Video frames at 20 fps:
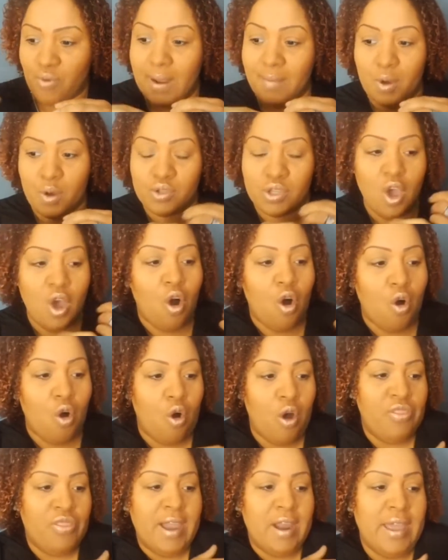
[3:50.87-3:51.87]
Rainbows
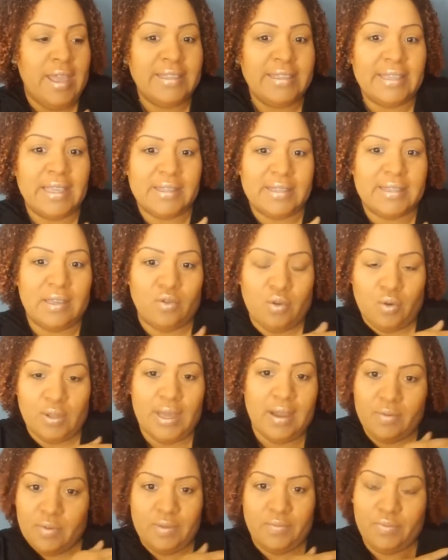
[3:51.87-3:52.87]
on their on
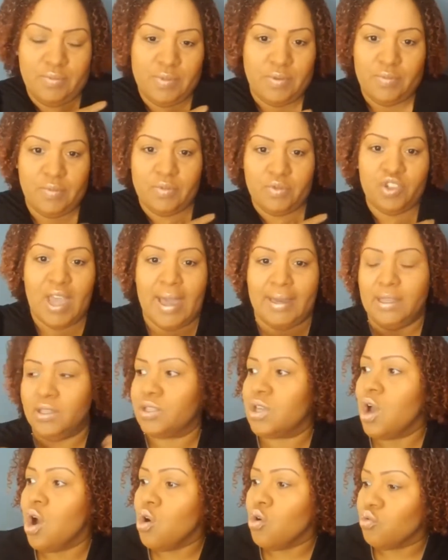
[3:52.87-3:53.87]
their
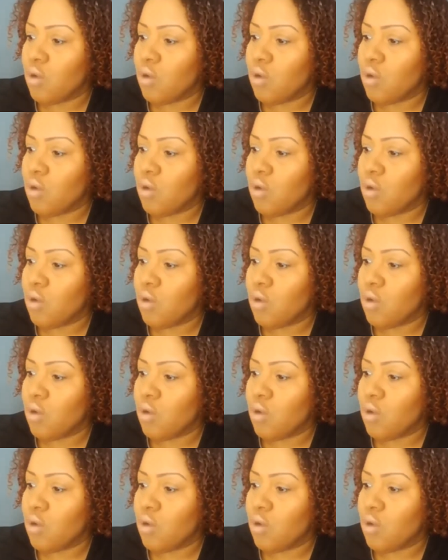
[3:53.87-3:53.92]
jackets,